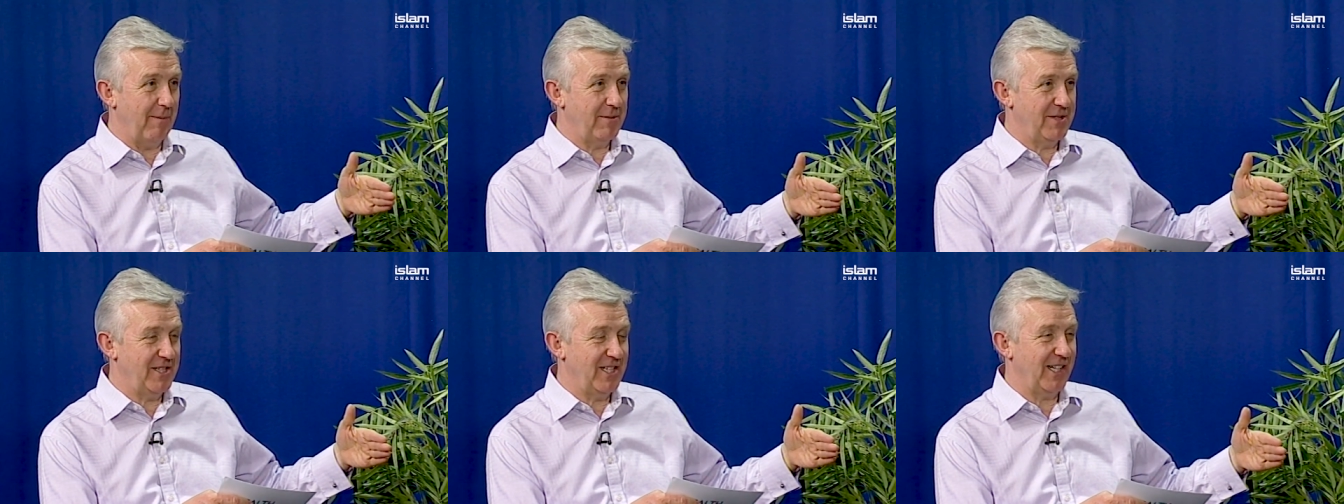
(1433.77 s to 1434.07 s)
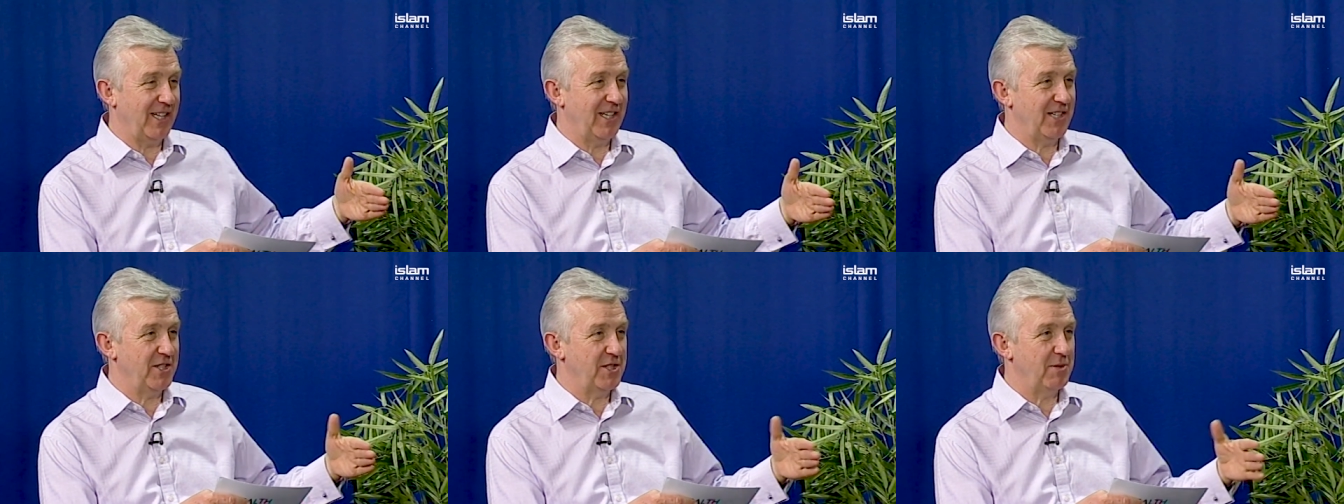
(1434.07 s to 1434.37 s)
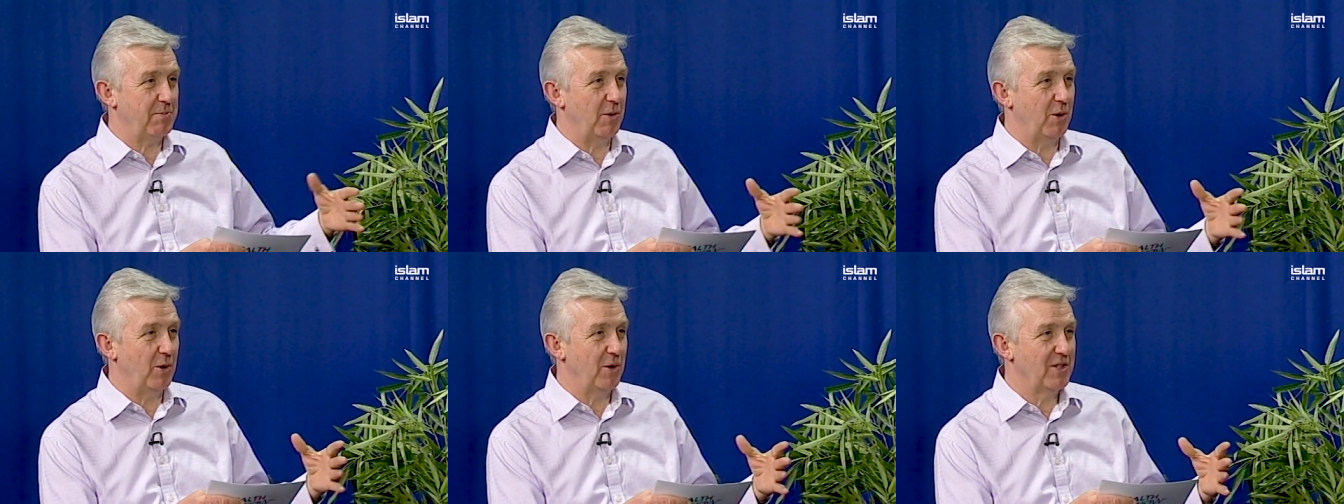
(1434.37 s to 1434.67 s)
that particular
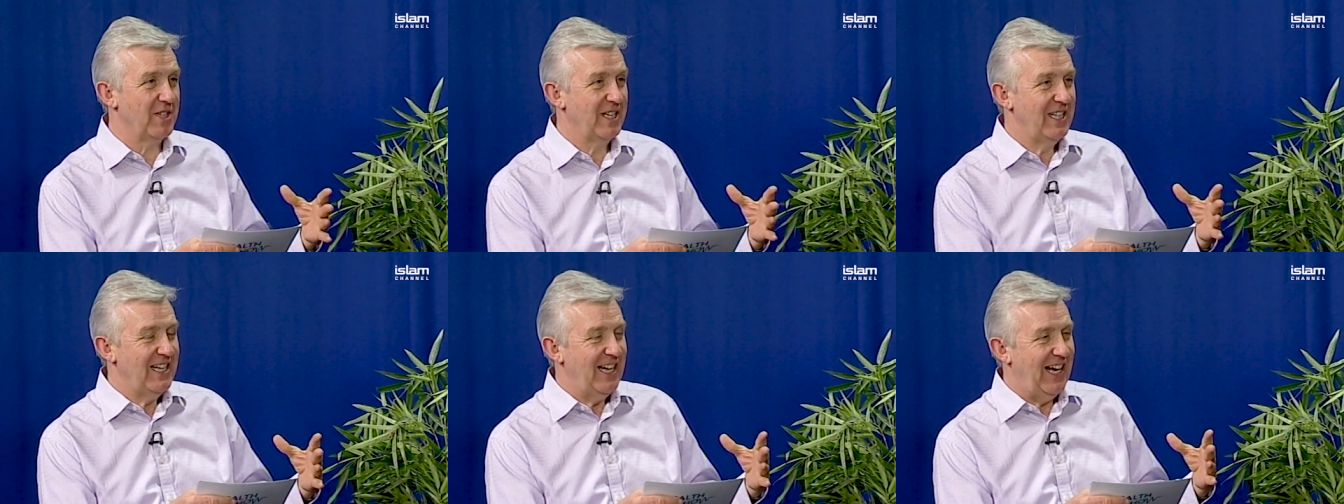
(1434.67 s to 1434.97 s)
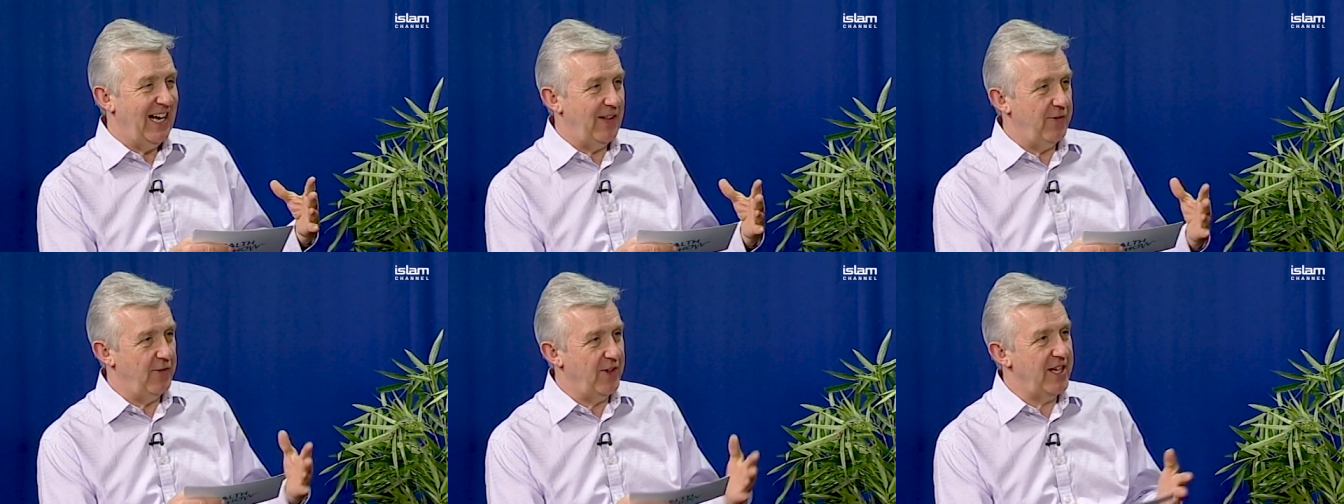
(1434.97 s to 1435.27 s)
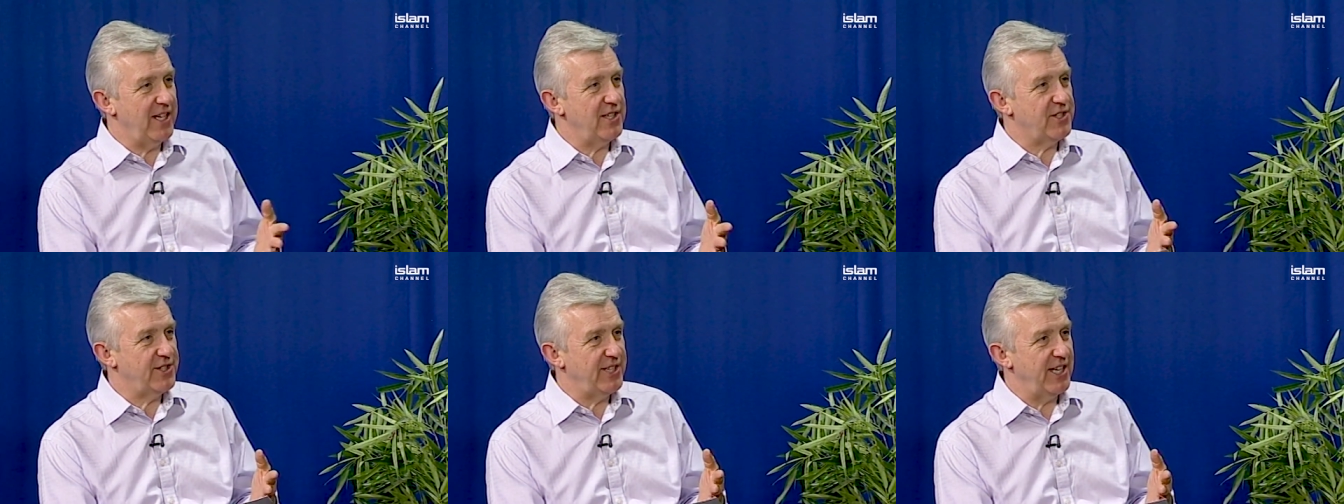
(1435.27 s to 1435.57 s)
sport.
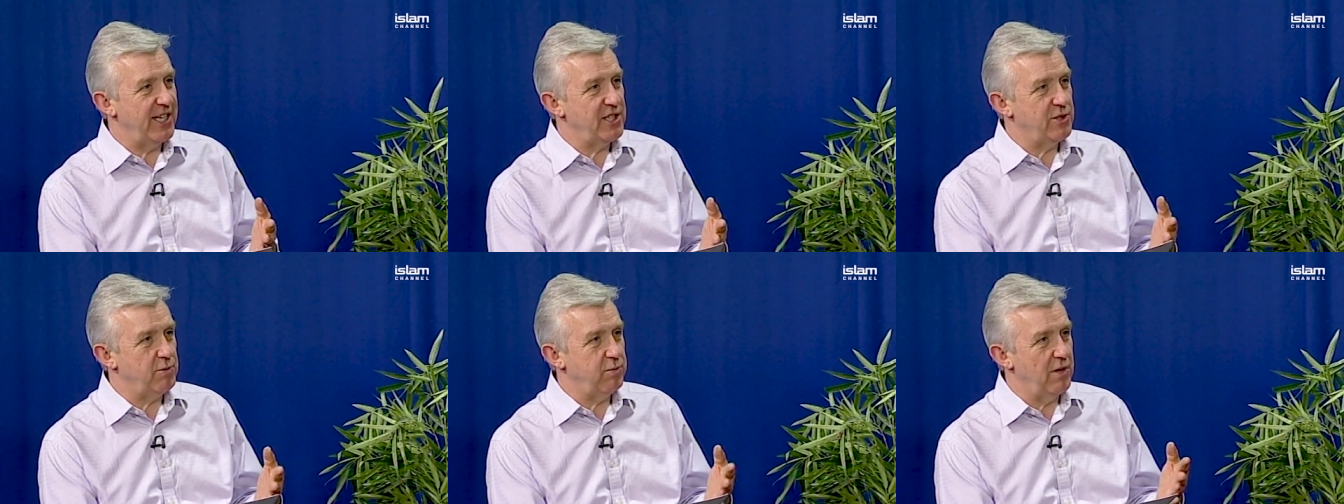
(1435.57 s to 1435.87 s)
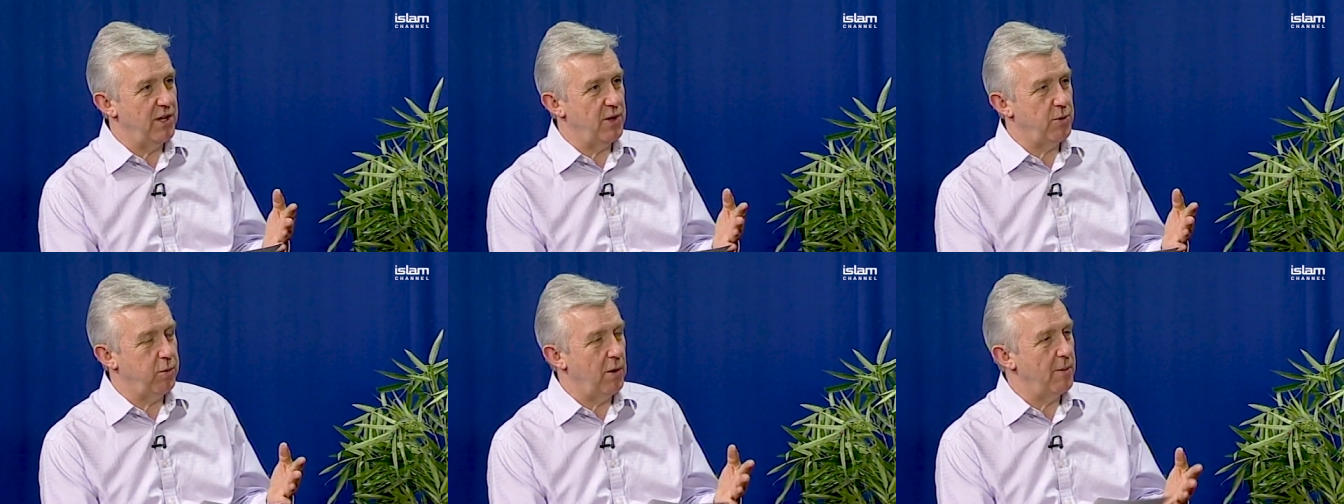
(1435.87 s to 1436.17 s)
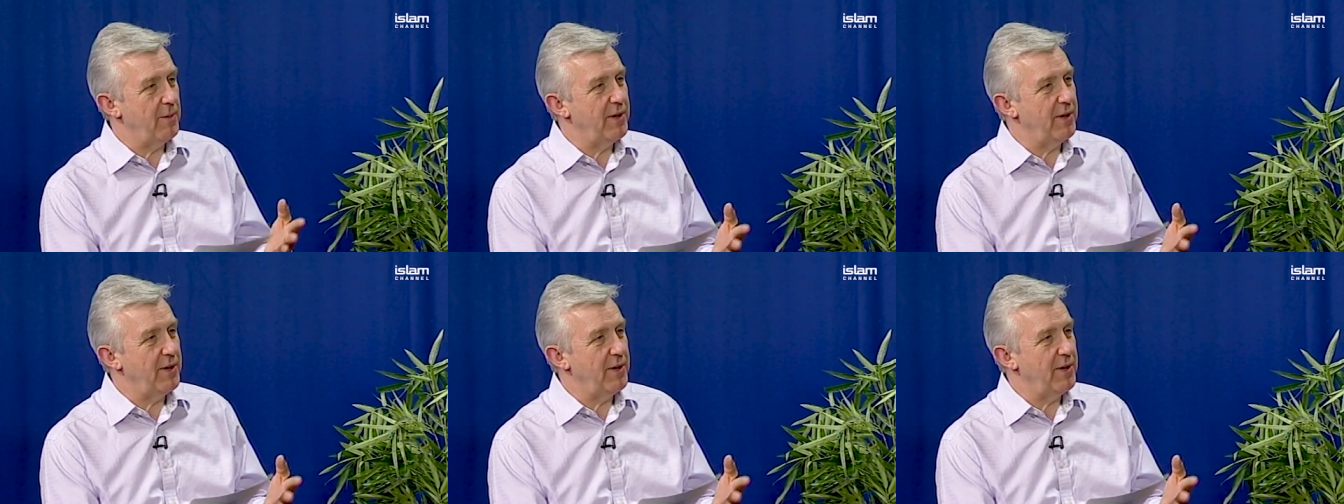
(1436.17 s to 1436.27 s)
And these days with